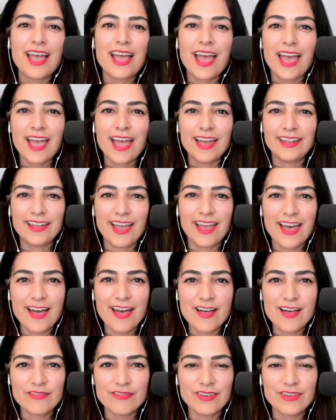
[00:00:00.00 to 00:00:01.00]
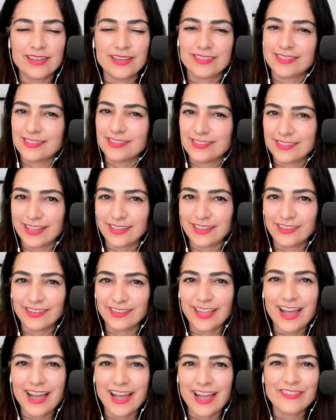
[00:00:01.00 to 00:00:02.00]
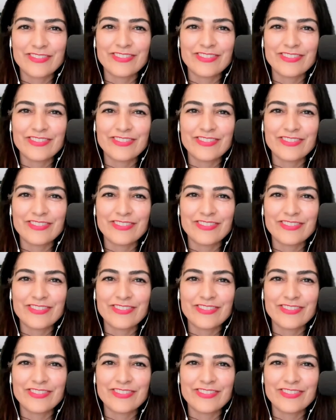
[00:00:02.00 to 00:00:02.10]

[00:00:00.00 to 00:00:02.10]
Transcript: and have a stellar life.